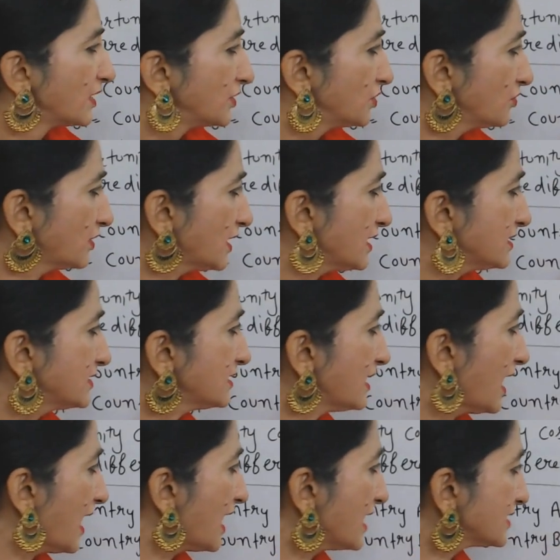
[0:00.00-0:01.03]
You can see
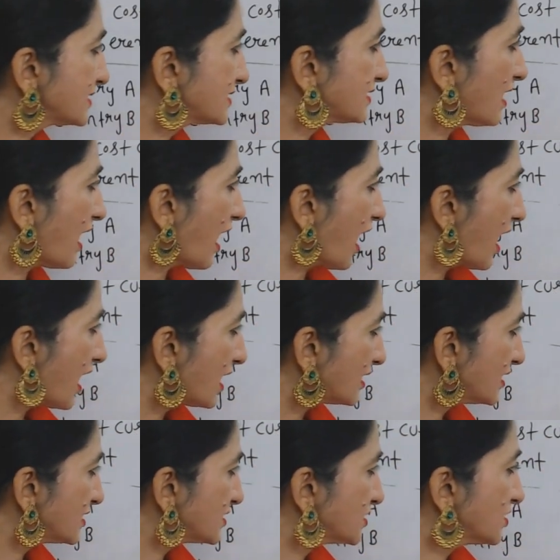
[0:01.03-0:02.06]

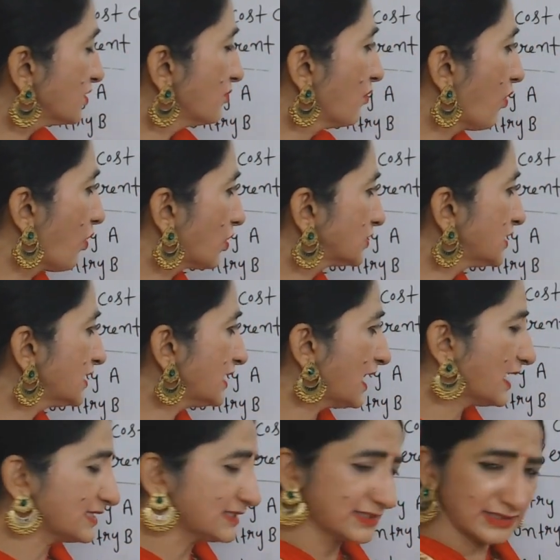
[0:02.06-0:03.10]
SR is more than
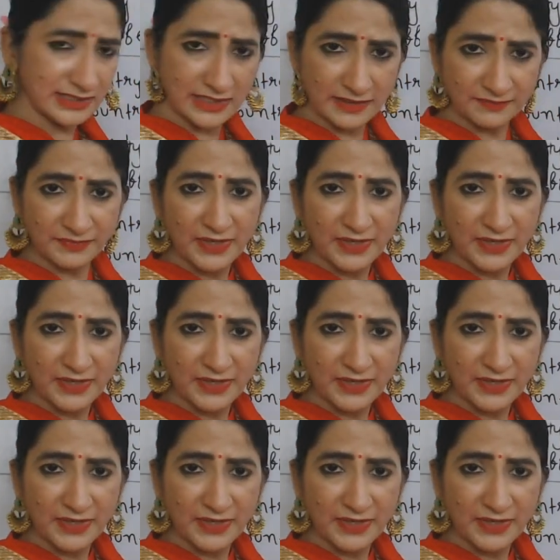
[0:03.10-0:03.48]
ST.